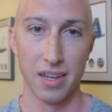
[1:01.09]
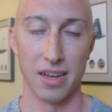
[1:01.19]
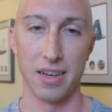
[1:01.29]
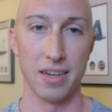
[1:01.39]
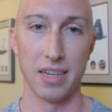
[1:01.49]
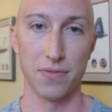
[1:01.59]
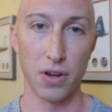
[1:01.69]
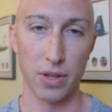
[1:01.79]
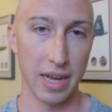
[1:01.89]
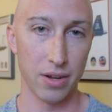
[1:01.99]
has
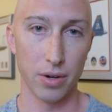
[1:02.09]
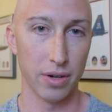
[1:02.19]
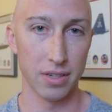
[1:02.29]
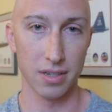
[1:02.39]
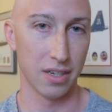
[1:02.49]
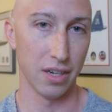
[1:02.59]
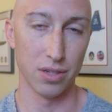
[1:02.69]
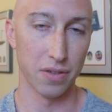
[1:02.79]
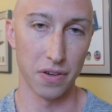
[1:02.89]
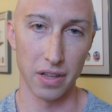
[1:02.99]
fallen out or
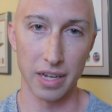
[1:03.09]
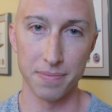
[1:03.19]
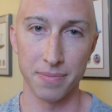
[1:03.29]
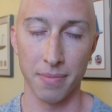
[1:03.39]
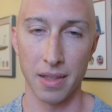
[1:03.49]
continues to fall out